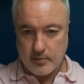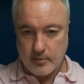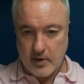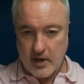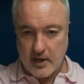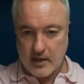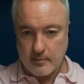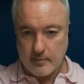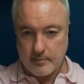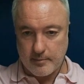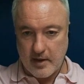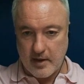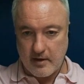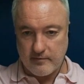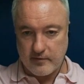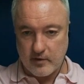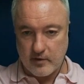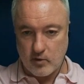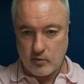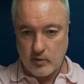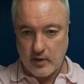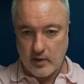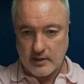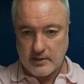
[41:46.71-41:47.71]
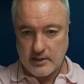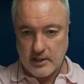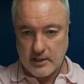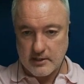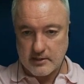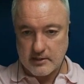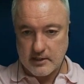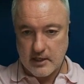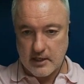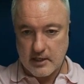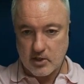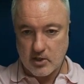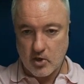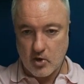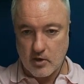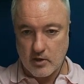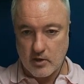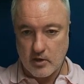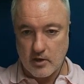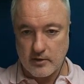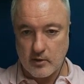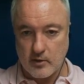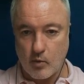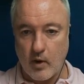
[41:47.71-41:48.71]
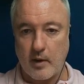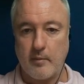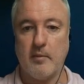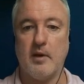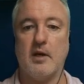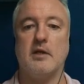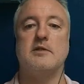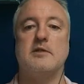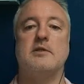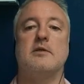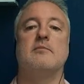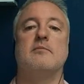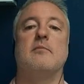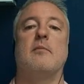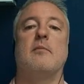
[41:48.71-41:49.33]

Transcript: a break above, a retest, and a go on the 1 minute?